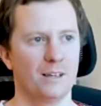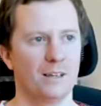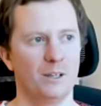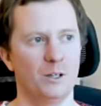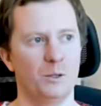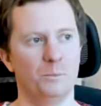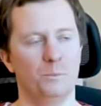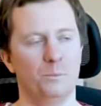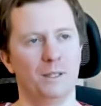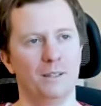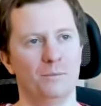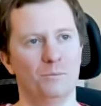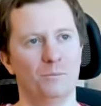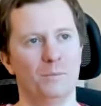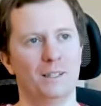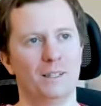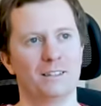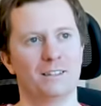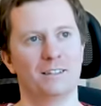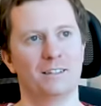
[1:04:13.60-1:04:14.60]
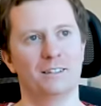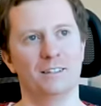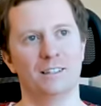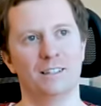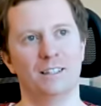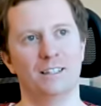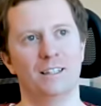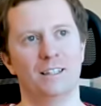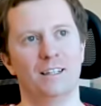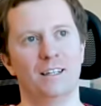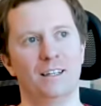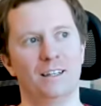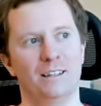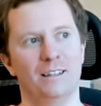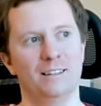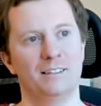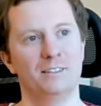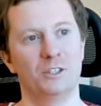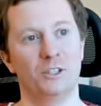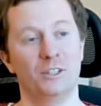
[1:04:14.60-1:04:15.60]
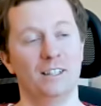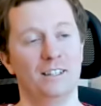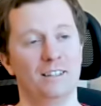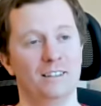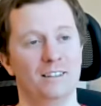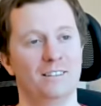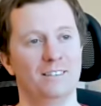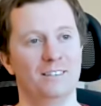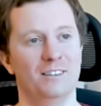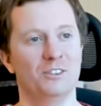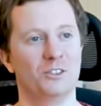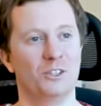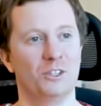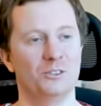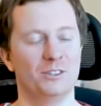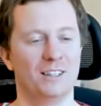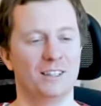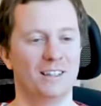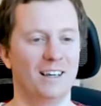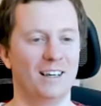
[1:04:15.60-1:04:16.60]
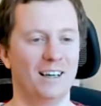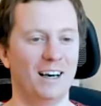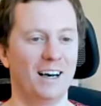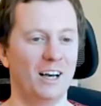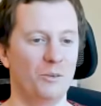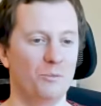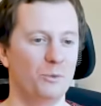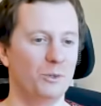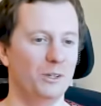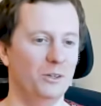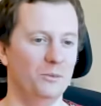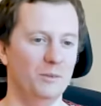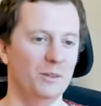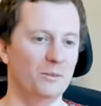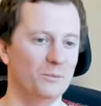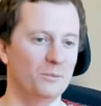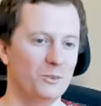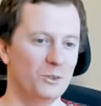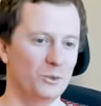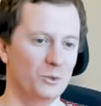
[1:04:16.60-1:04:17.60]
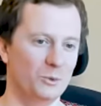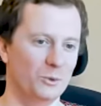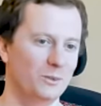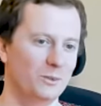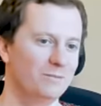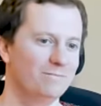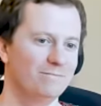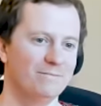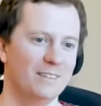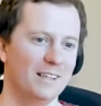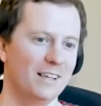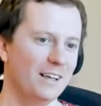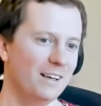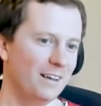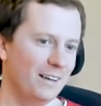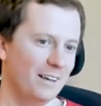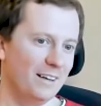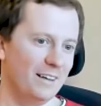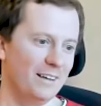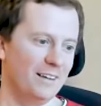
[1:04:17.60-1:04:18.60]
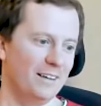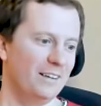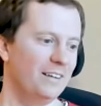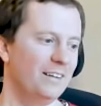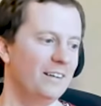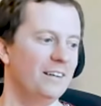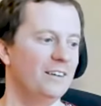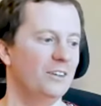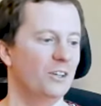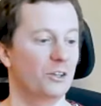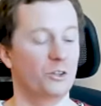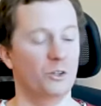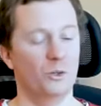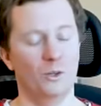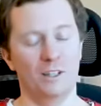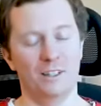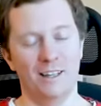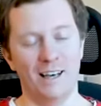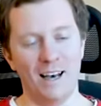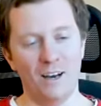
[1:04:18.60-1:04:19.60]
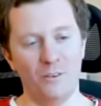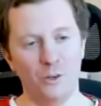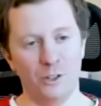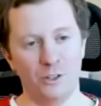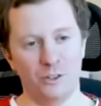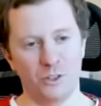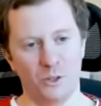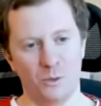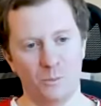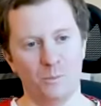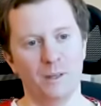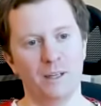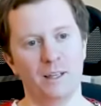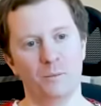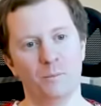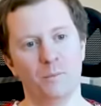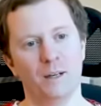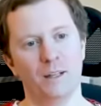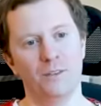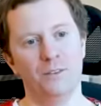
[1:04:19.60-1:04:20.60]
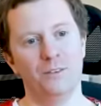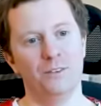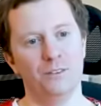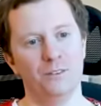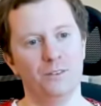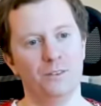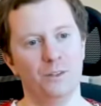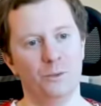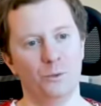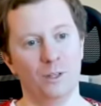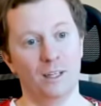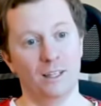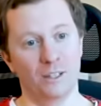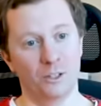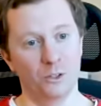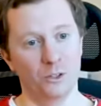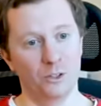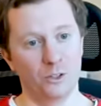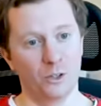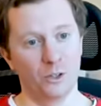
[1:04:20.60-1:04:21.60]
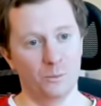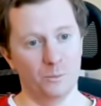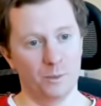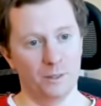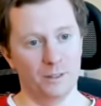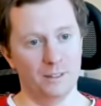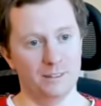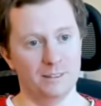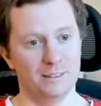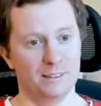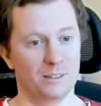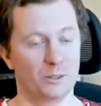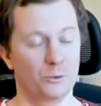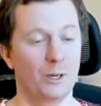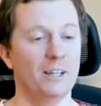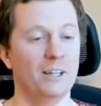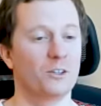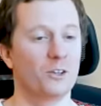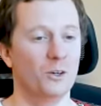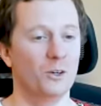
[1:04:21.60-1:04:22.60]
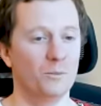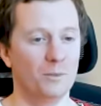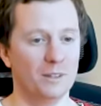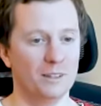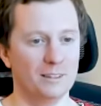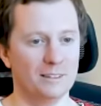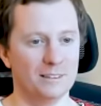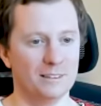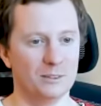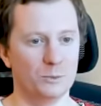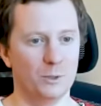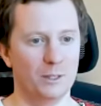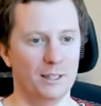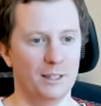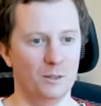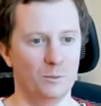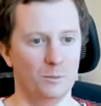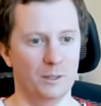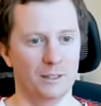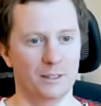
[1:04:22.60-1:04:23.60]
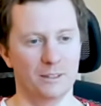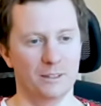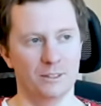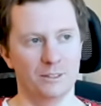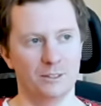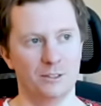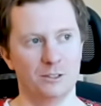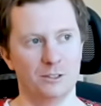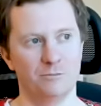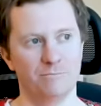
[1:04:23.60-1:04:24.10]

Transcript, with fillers: but but uh, it certainly deserves a, a, high premium to not only the average company but the really good companies and great companies as well because